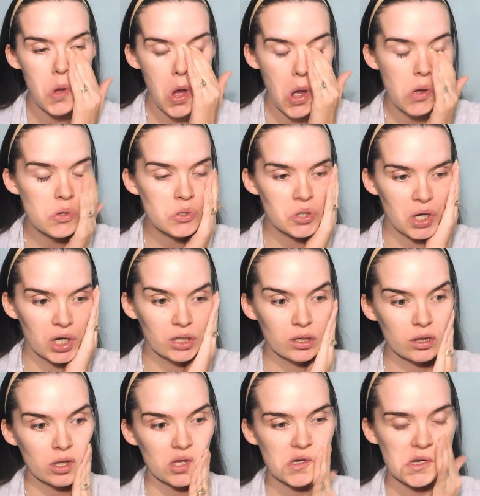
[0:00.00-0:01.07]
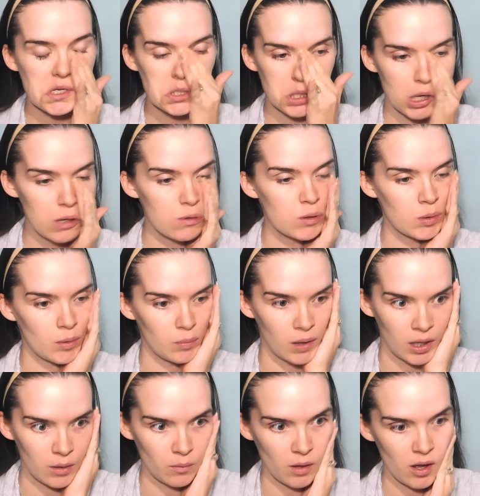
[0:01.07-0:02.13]
I was kind of thinking that it would be
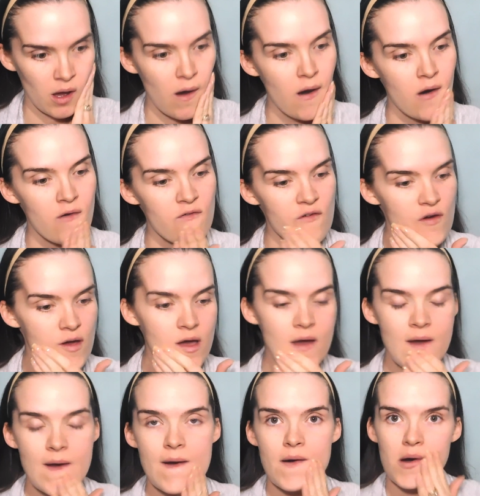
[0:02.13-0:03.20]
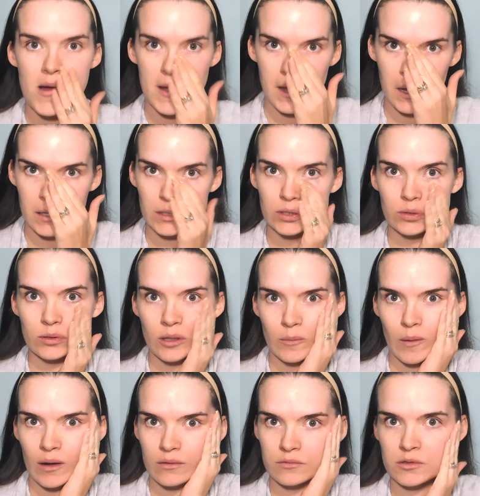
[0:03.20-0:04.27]
like e.l.f. Like I could do like
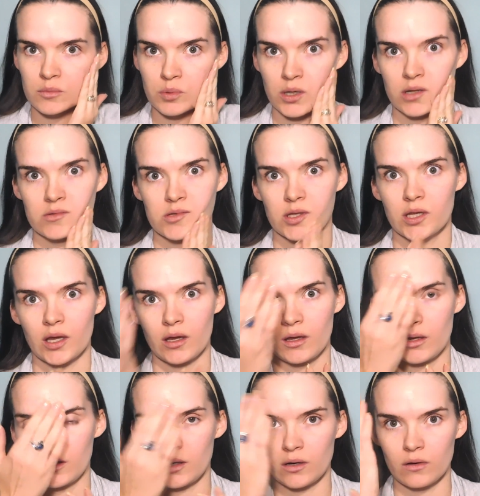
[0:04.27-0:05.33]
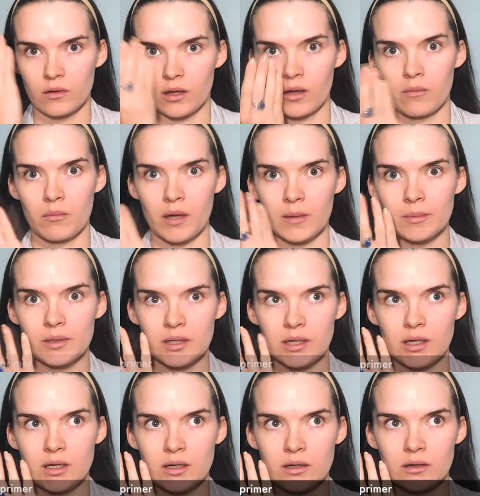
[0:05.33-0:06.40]
Battle of the Brands, like, you know, like
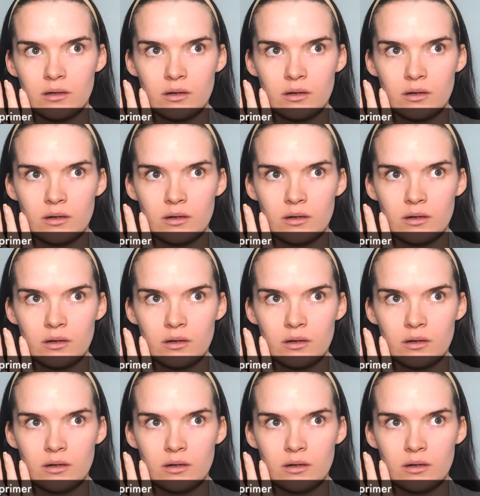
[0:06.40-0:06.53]
Maybelline